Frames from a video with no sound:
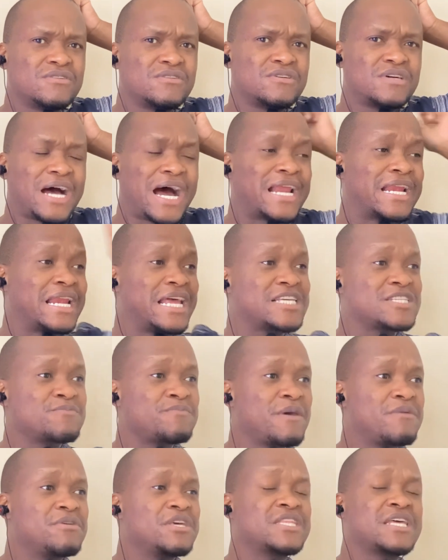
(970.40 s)
Unless
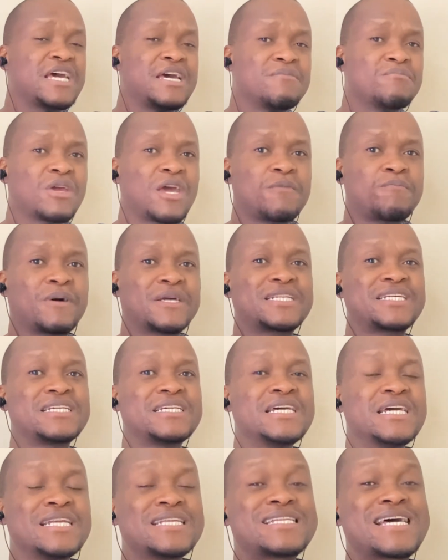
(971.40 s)
maybe the MK party
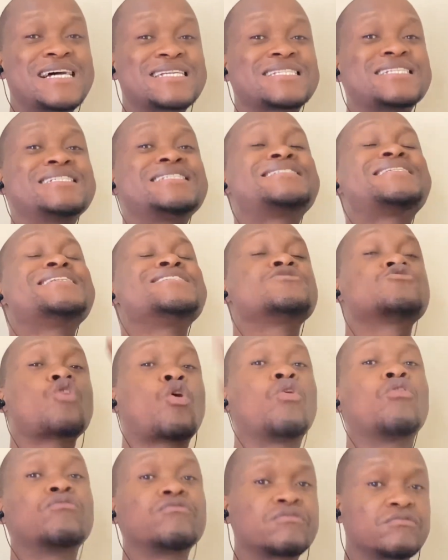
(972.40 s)
doesn't
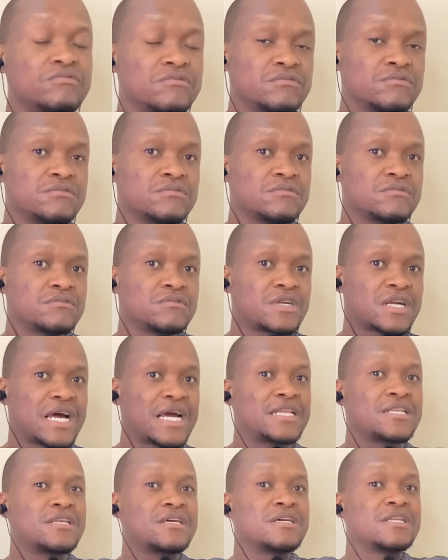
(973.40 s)
dissolve,
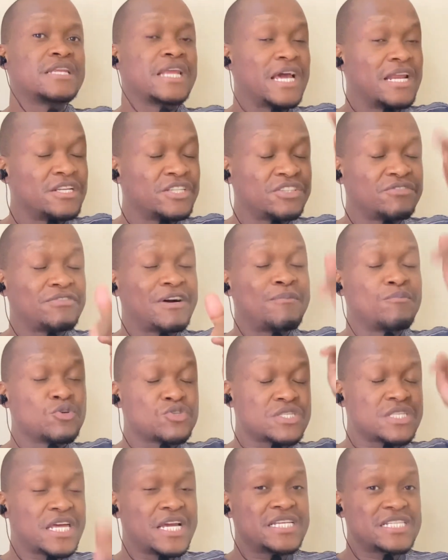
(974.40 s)
right? Then Shivambu
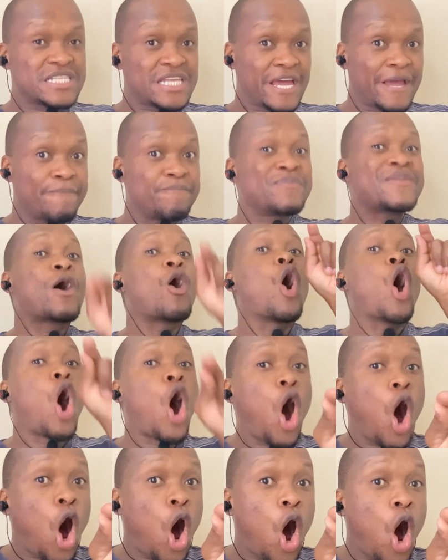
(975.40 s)
stays there.
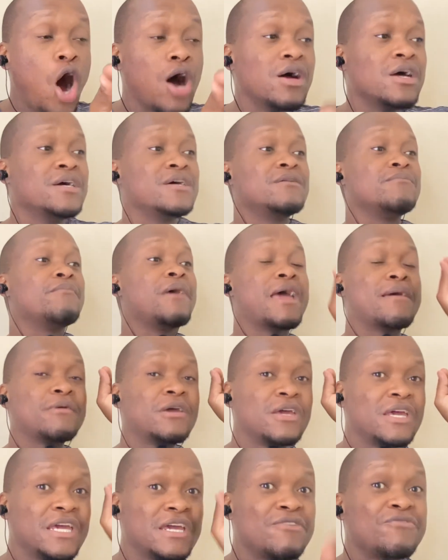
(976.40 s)
Or
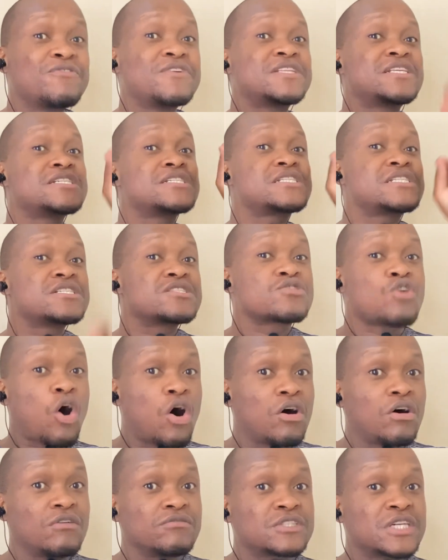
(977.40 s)
maybe if it is
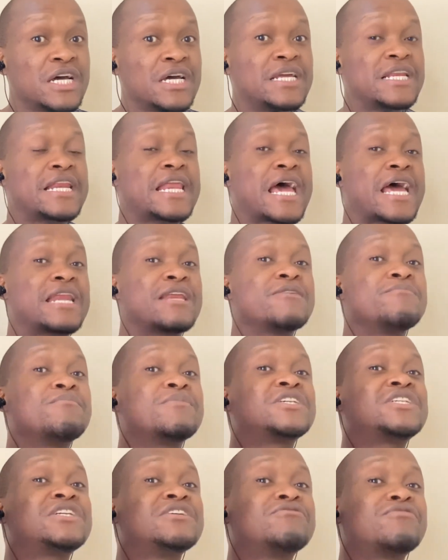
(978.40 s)
dissolved, then
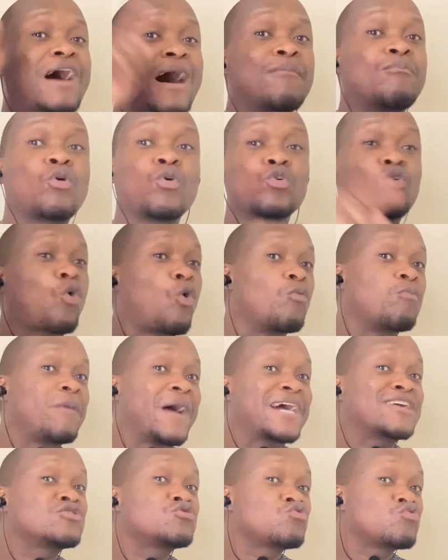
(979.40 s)
Shivambu will go
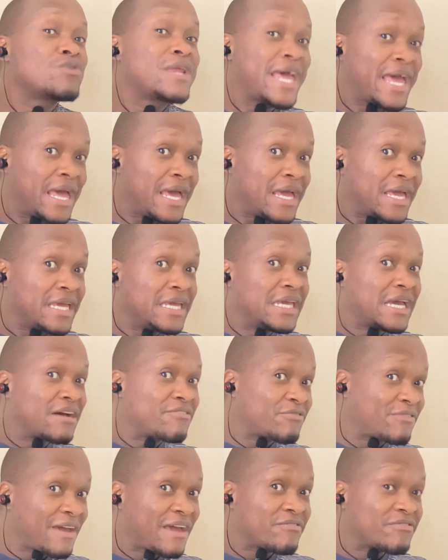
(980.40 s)
back to the
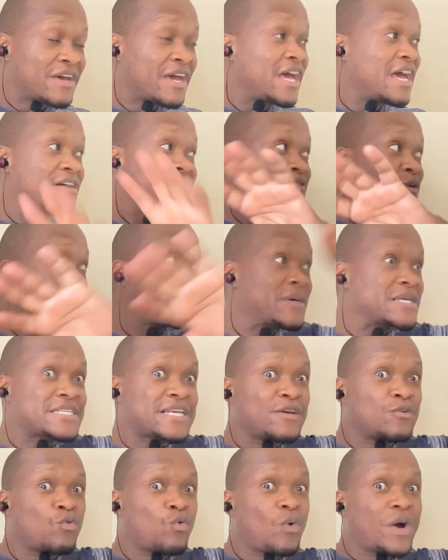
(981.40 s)
EFF. Every
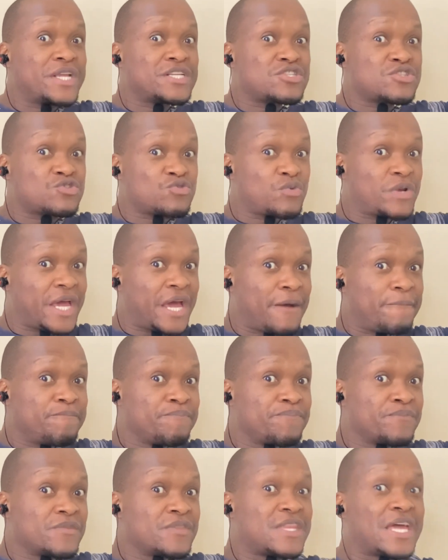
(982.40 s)
person who went to there
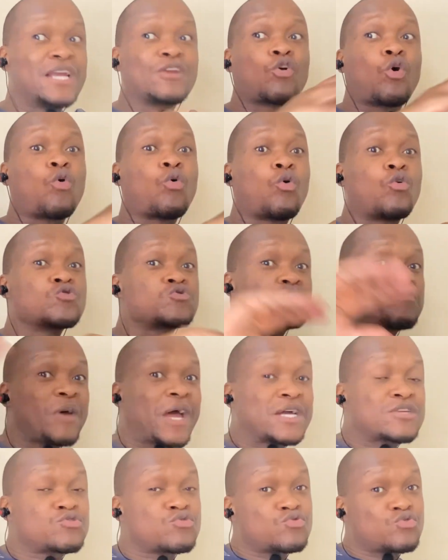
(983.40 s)
then goes
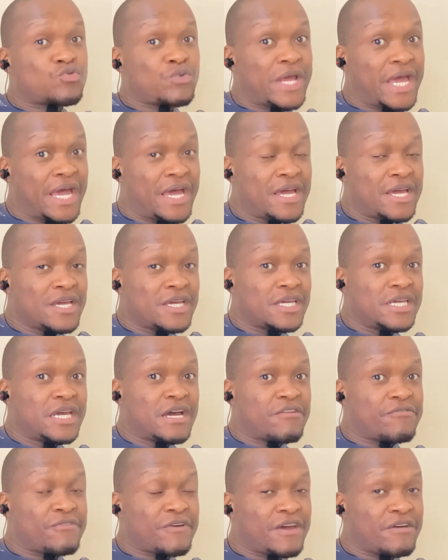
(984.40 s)
back to the
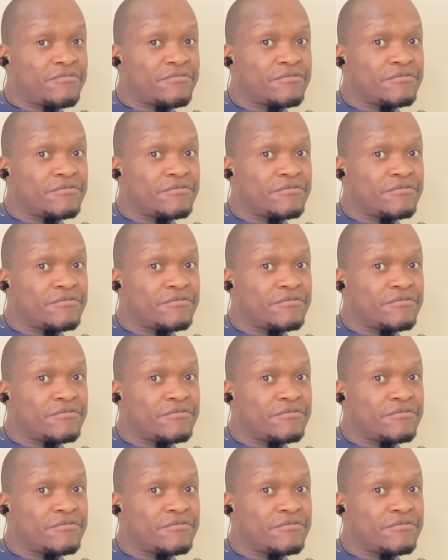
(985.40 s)
EFF,